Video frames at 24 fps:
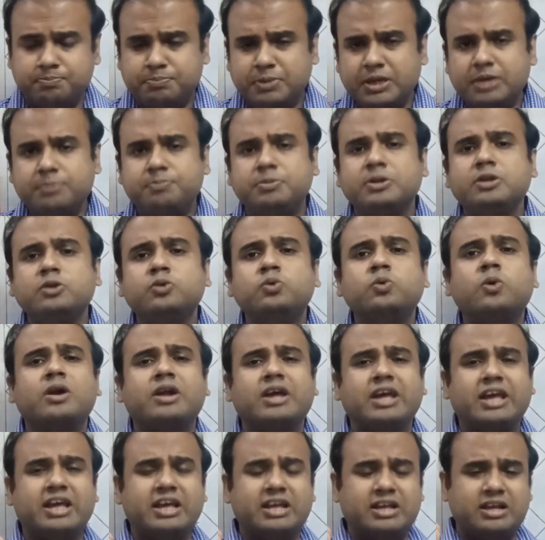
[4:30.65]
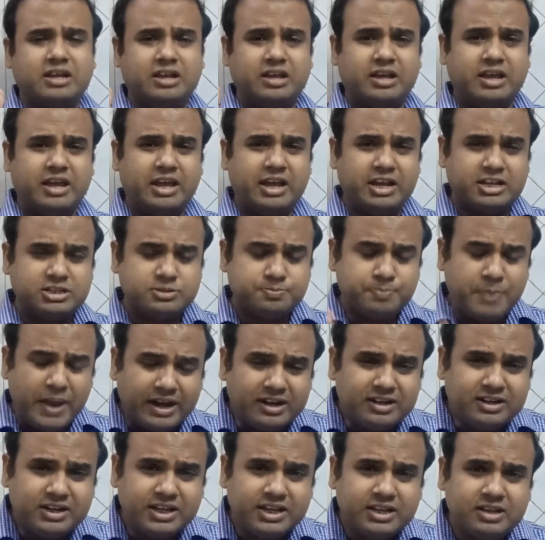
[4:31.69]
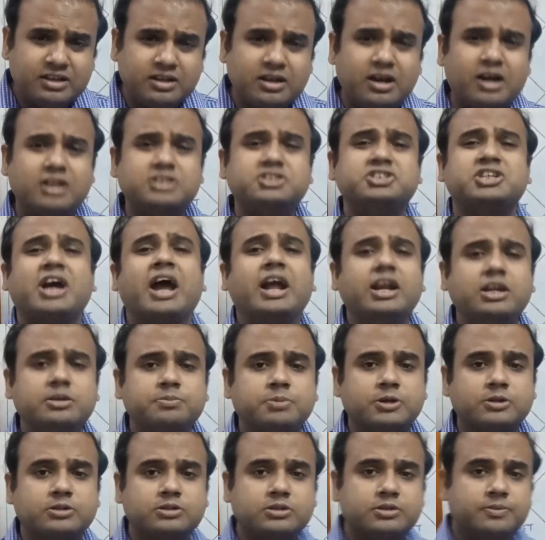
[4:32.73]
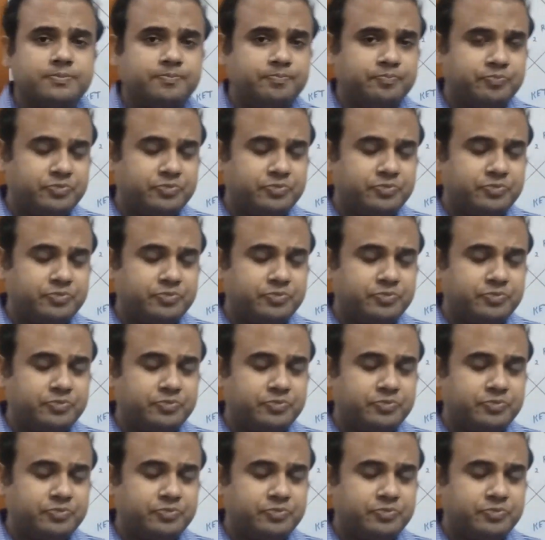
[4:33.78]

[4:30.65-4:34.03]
People who are expecting a childbirth,